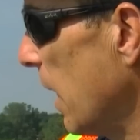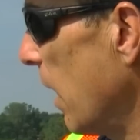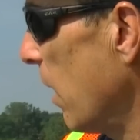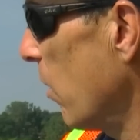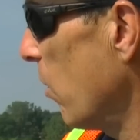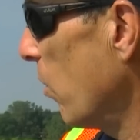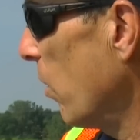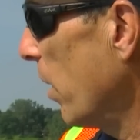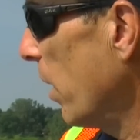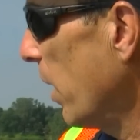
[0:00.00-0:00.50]
Now,
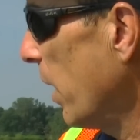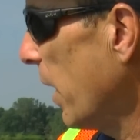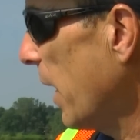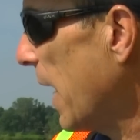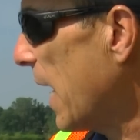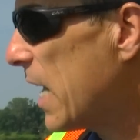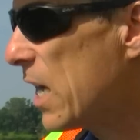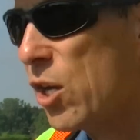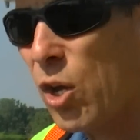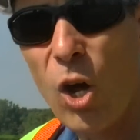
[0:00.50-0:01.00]

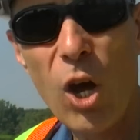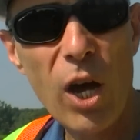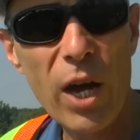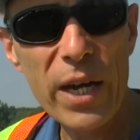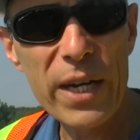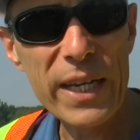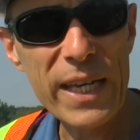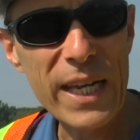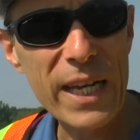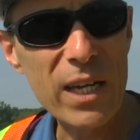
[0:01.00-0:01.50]

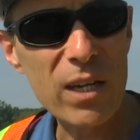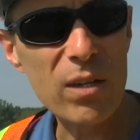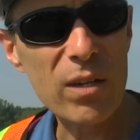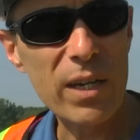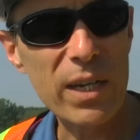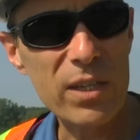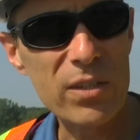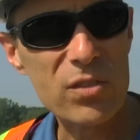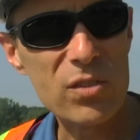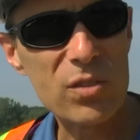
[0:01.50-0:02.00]
ACON here
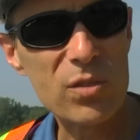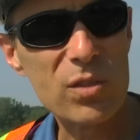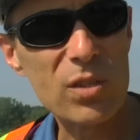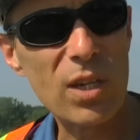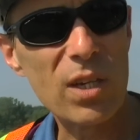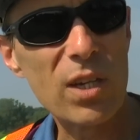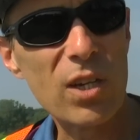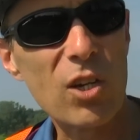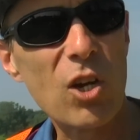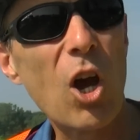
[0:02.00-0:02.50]
is
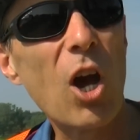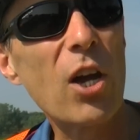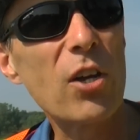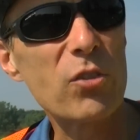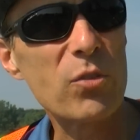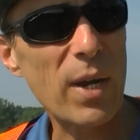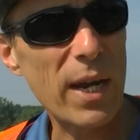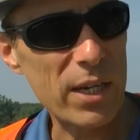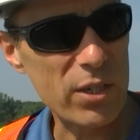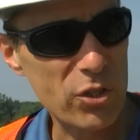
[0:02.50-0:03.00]

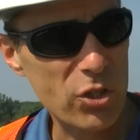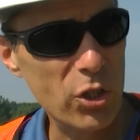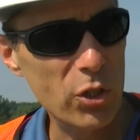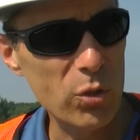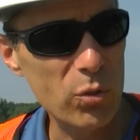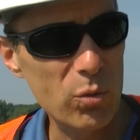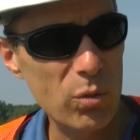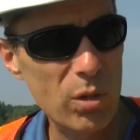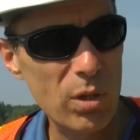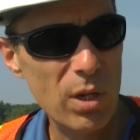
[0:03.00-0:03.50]
contract
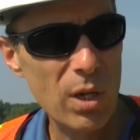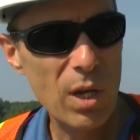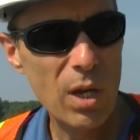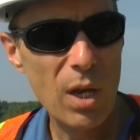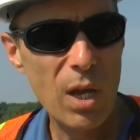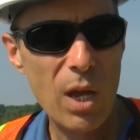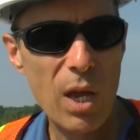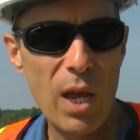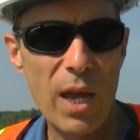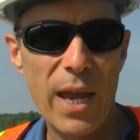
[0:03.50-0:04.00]
2,
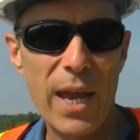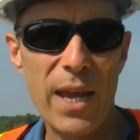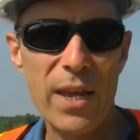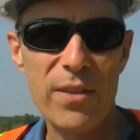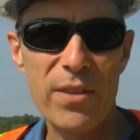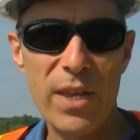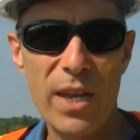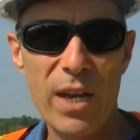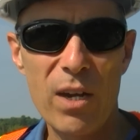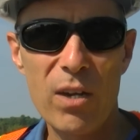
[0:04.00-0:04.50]

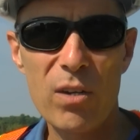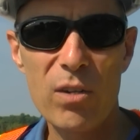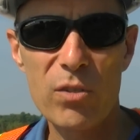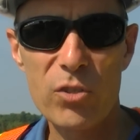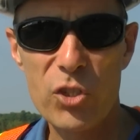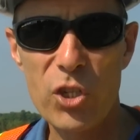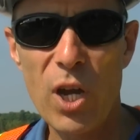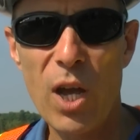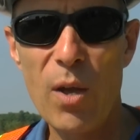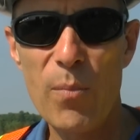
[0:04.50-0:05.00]
and their
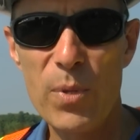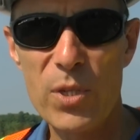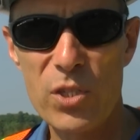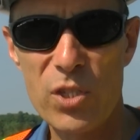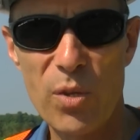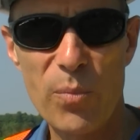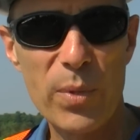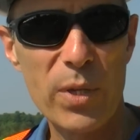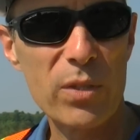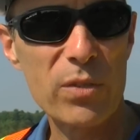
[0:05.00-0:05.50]
job is
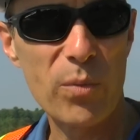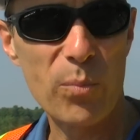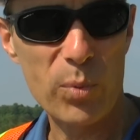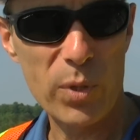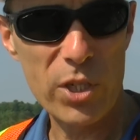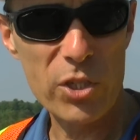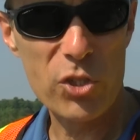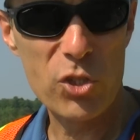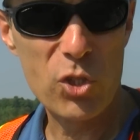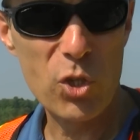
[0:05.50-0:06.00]
to build the
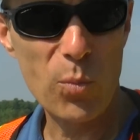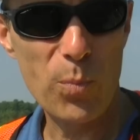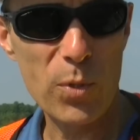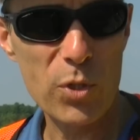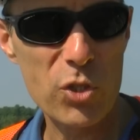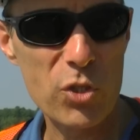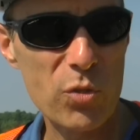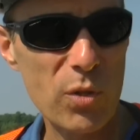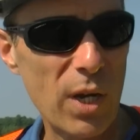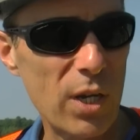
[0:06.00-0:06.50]
bridge
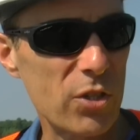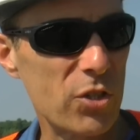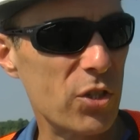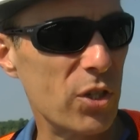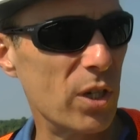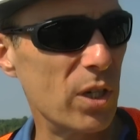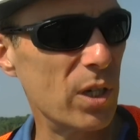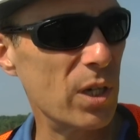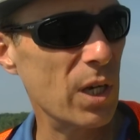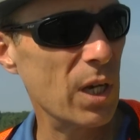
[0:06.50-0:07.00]

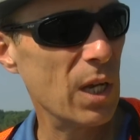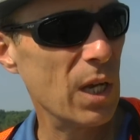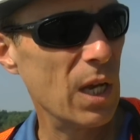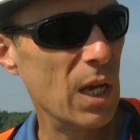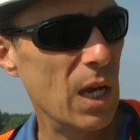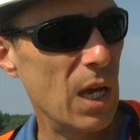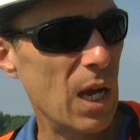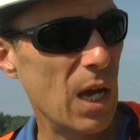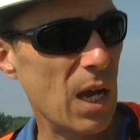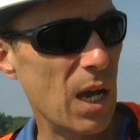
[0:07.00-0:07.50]
superstructure,
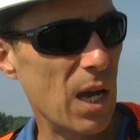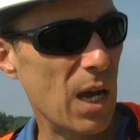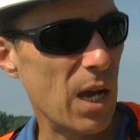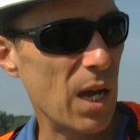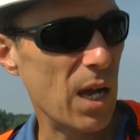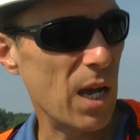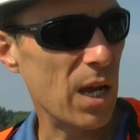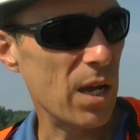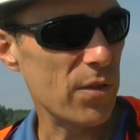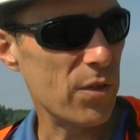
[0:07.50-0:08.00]

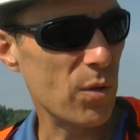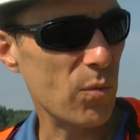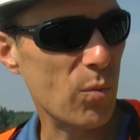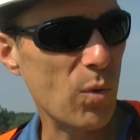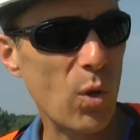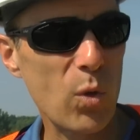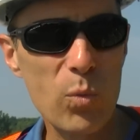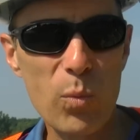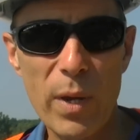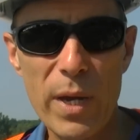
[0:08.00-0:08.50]
the
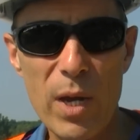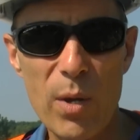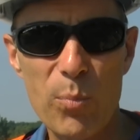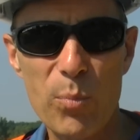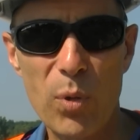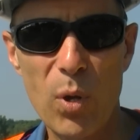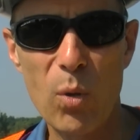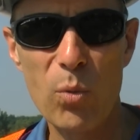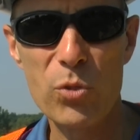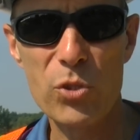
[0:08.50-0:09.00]
roadway
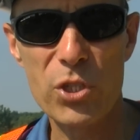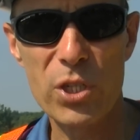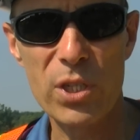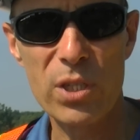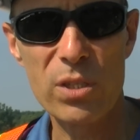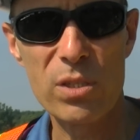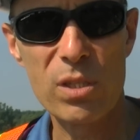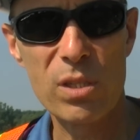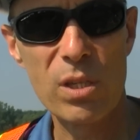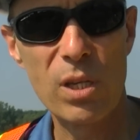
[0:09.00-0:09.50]

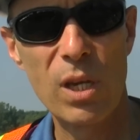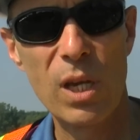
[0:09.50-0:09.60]
approaches.